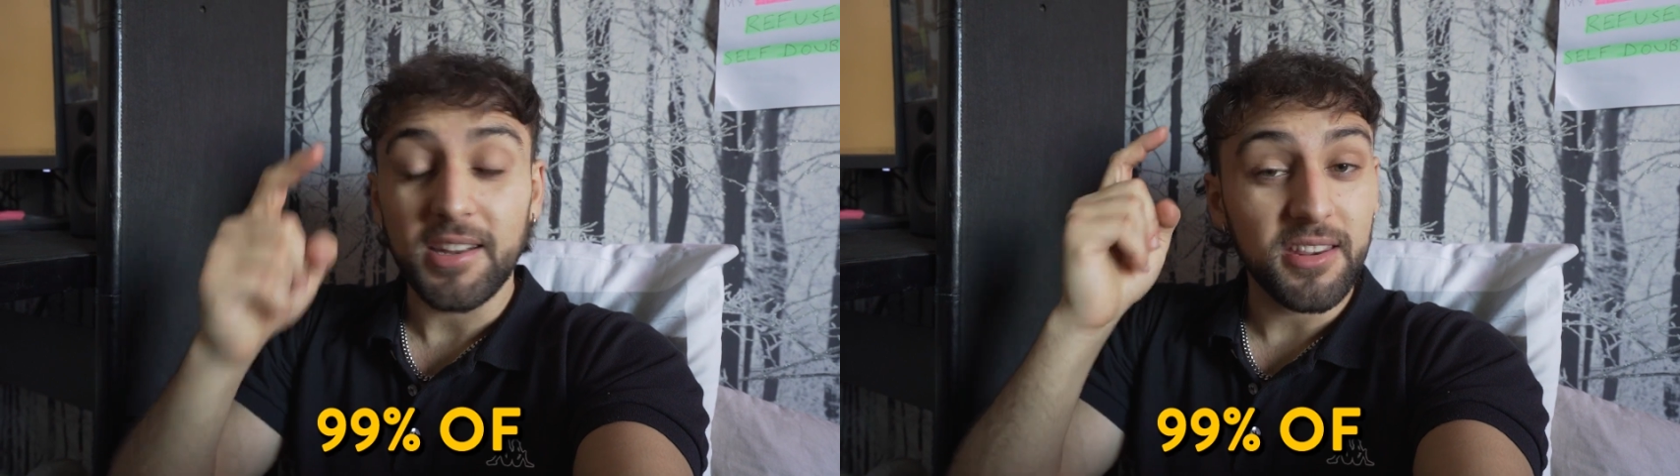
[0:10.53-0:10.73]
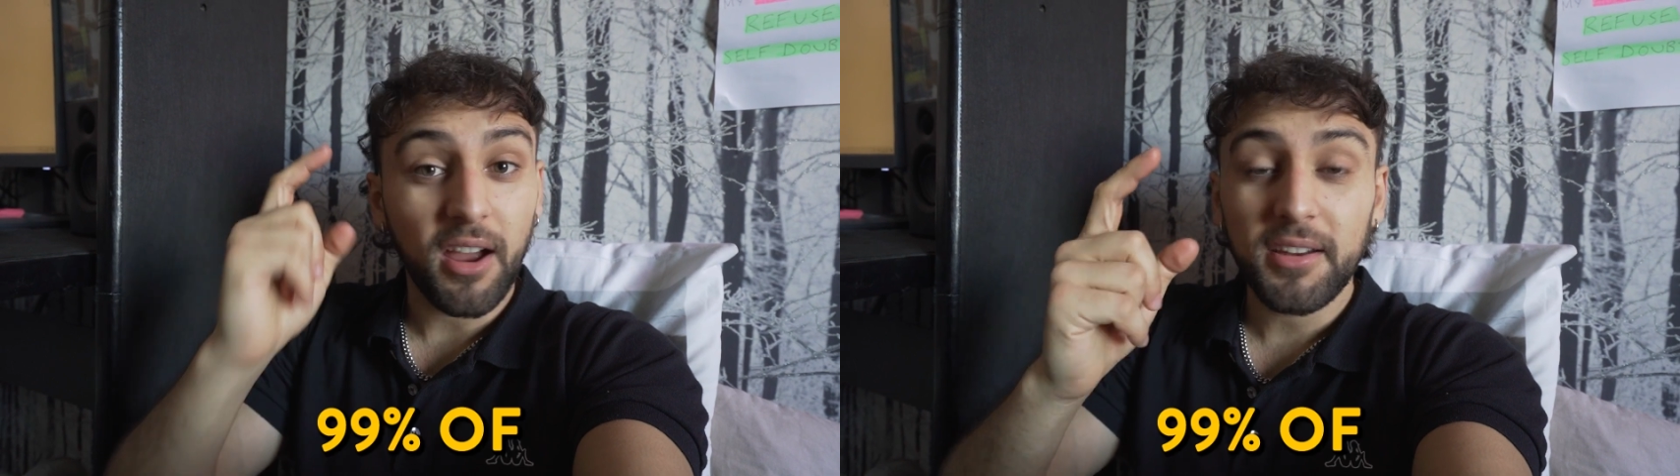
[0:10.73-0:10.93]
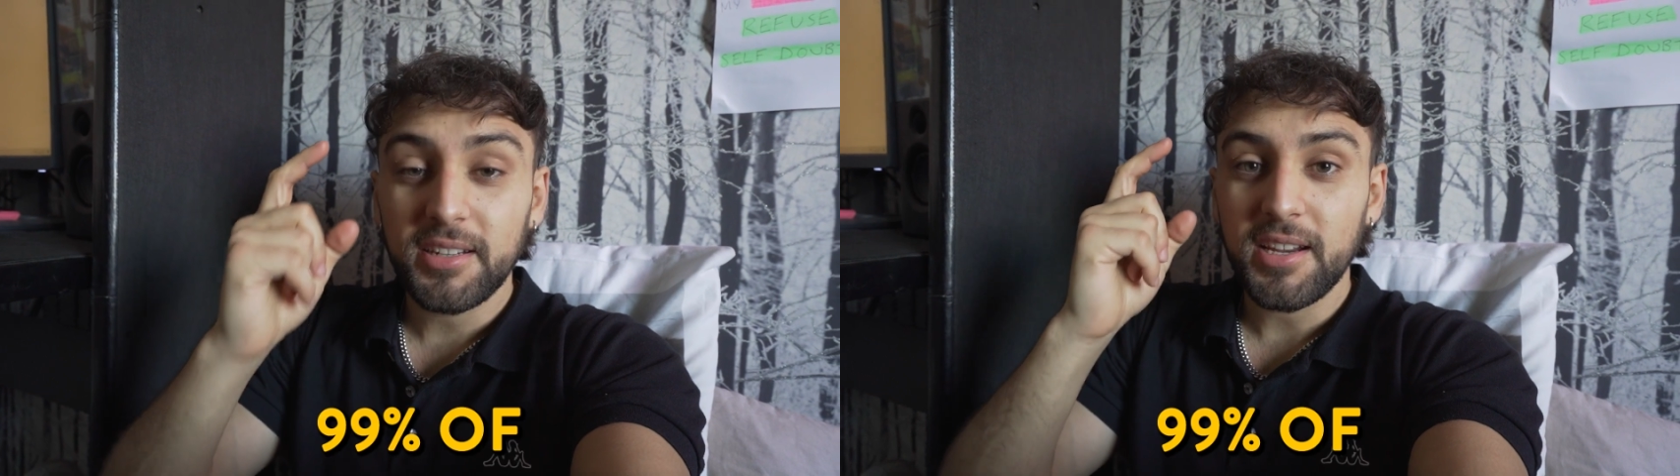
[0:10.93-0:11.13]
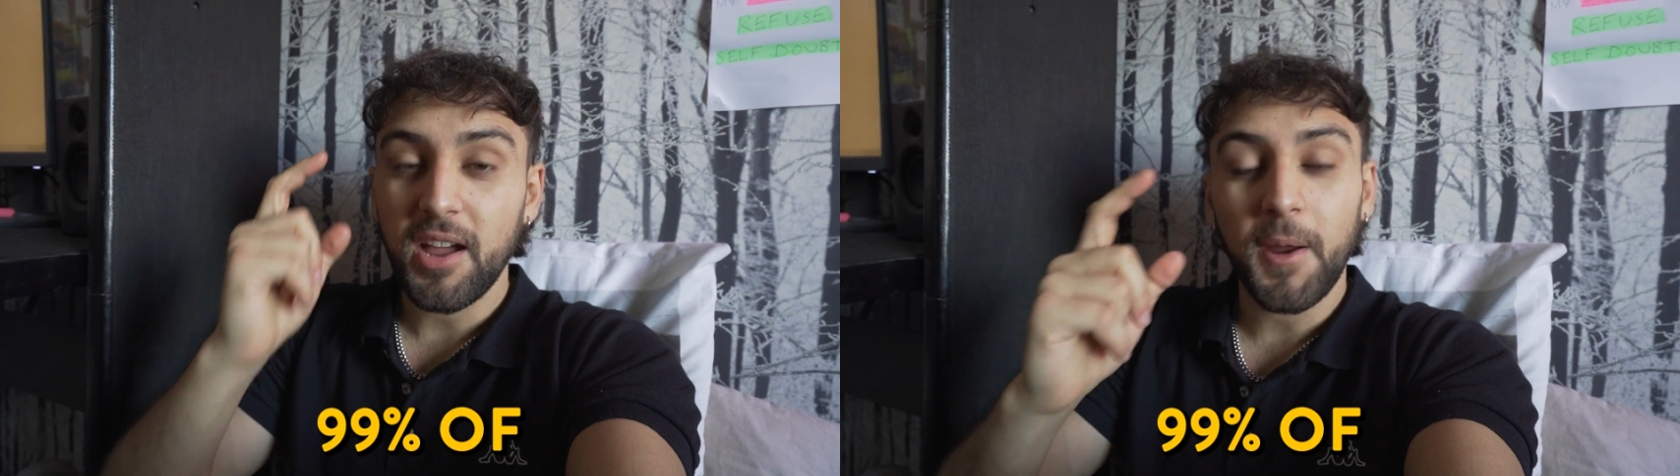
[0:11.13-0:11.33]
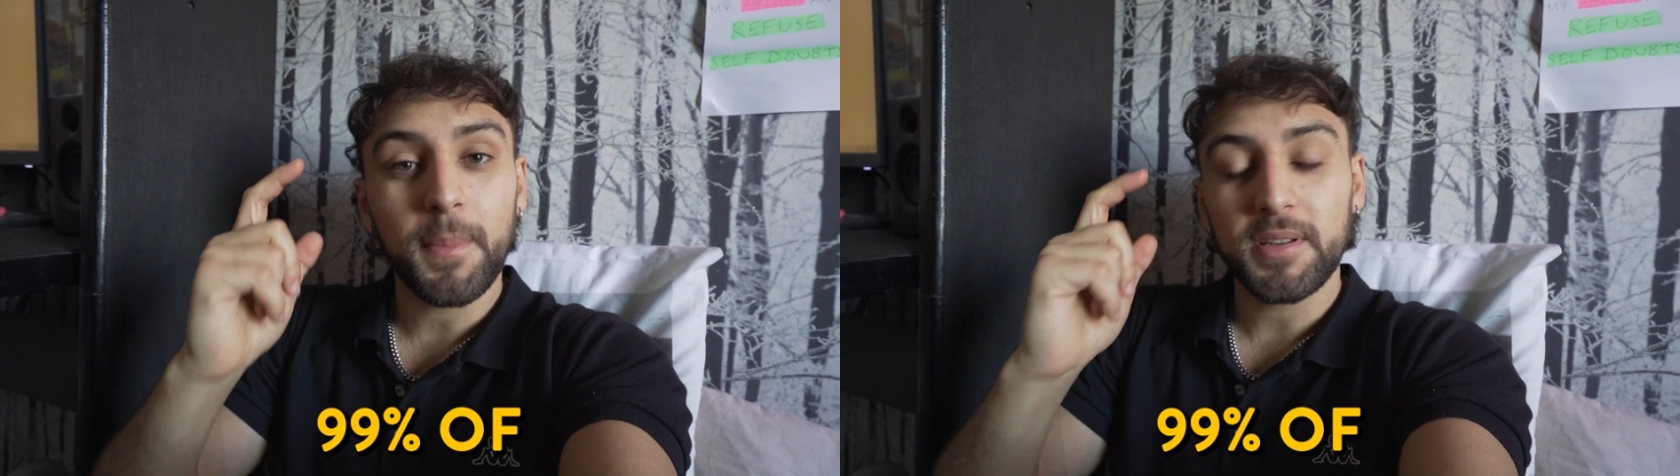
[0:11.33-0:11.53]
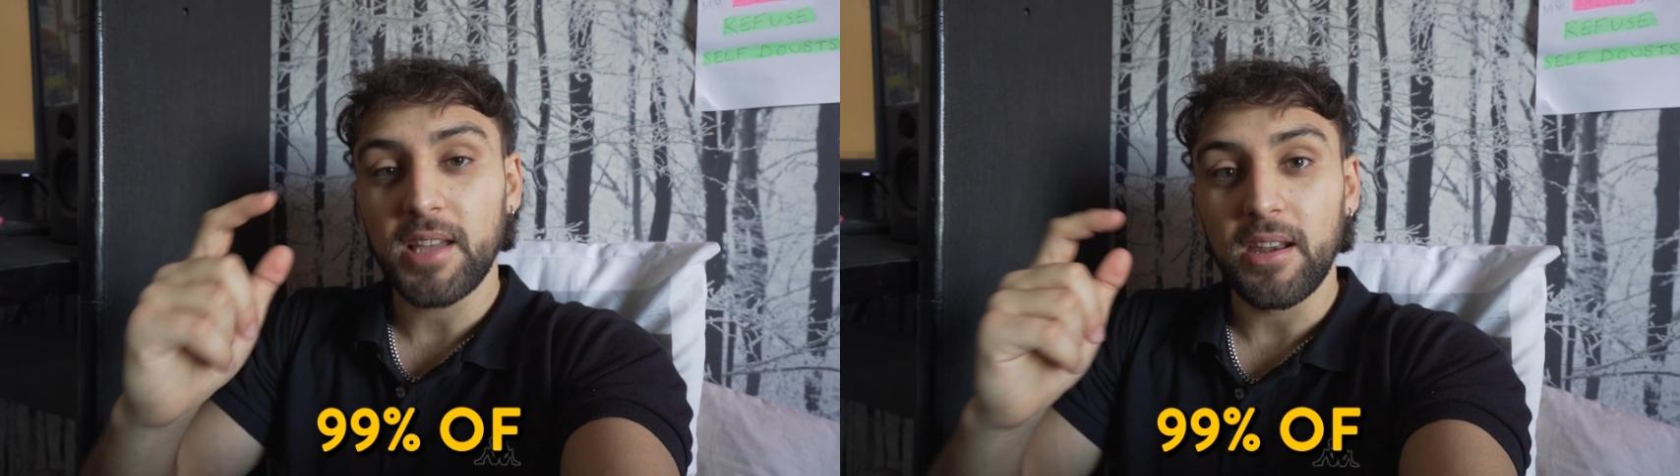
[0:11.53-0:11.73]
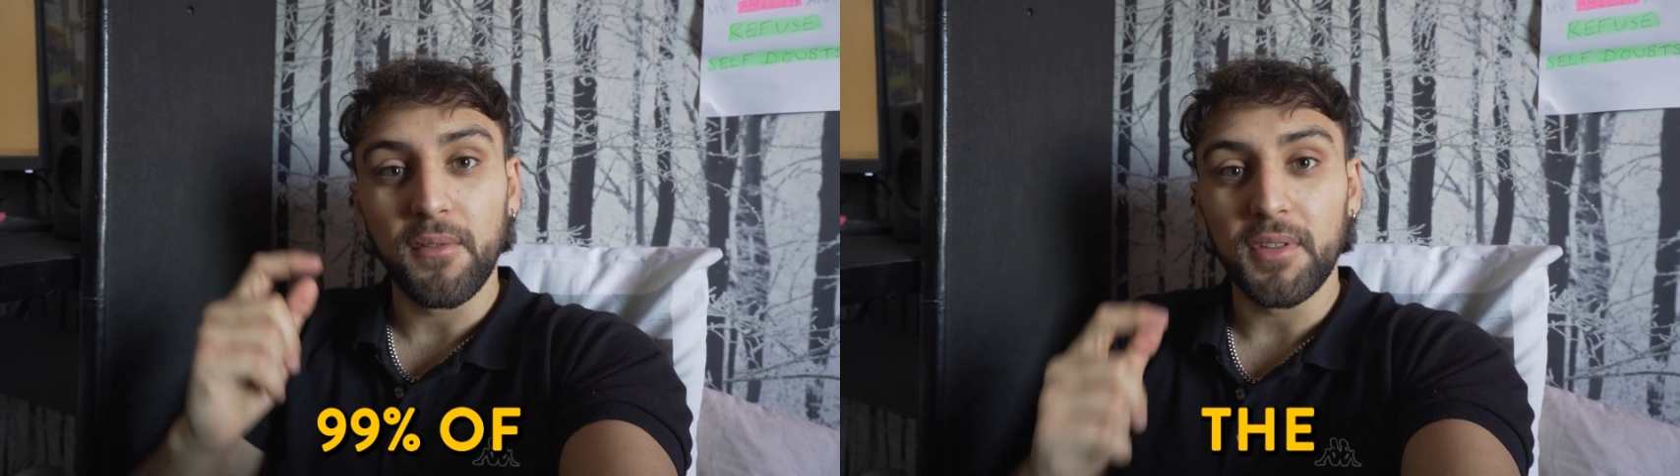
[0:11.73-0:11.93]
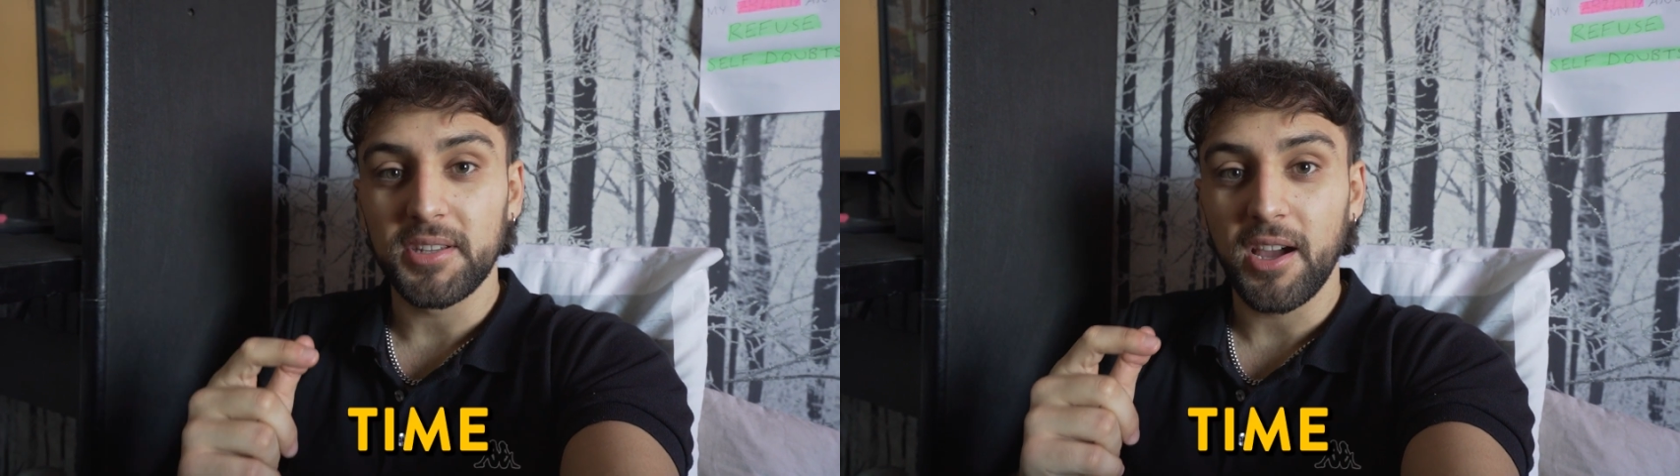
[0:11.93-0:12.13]
99%
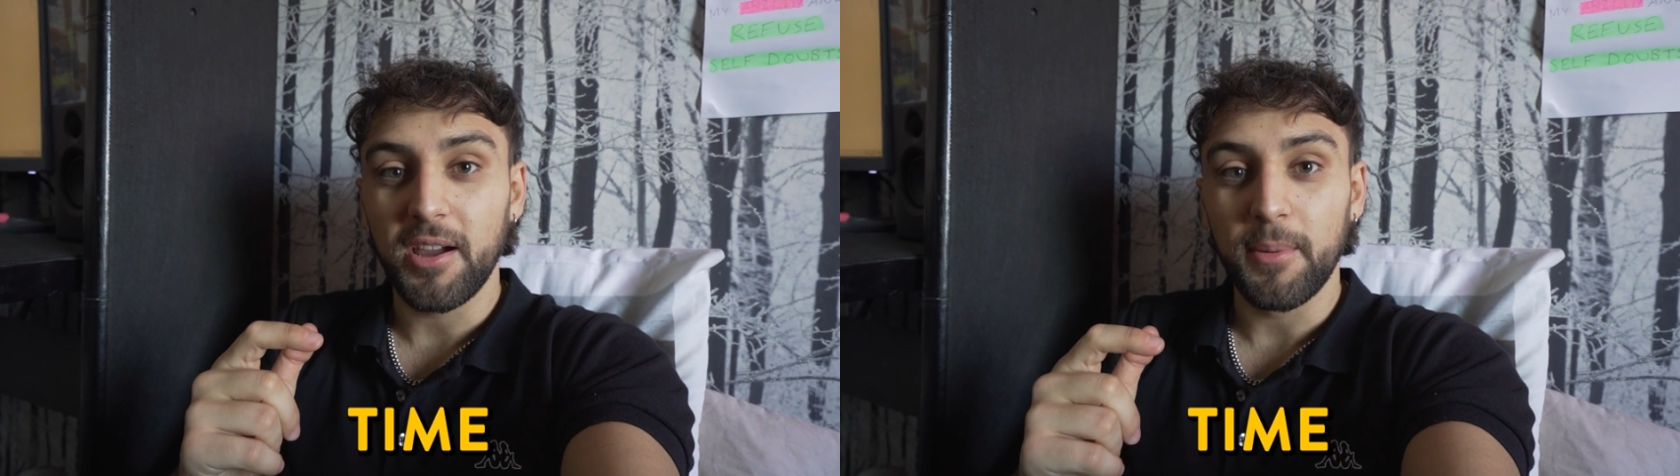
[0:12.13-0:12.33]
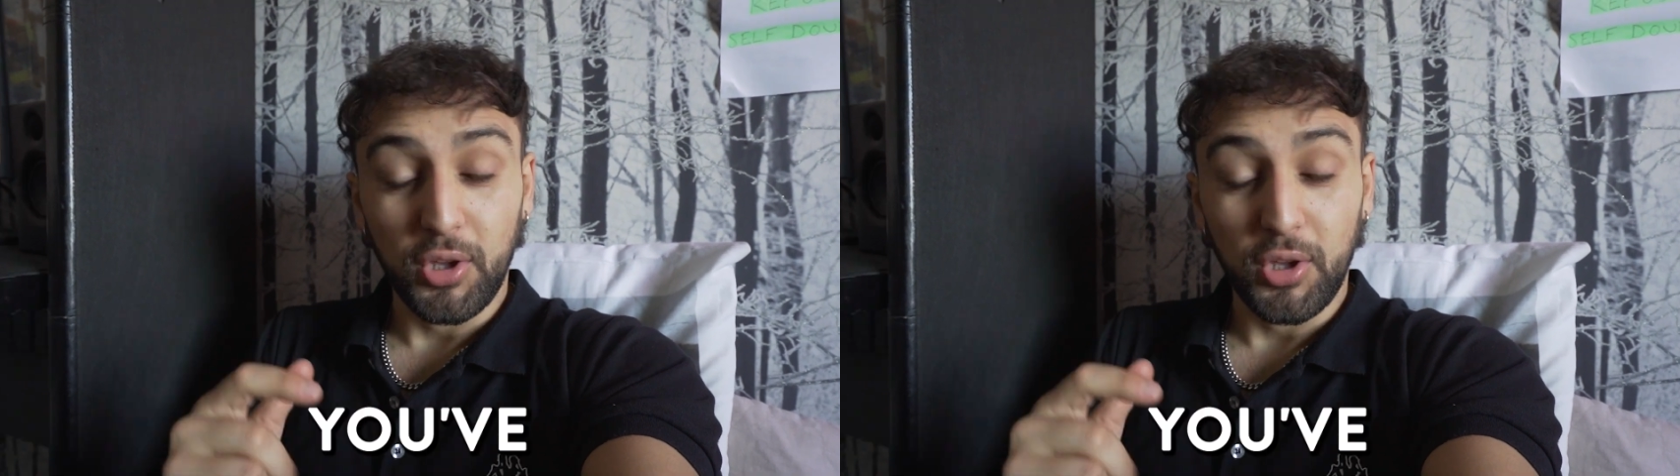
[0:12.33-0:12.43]
of the time.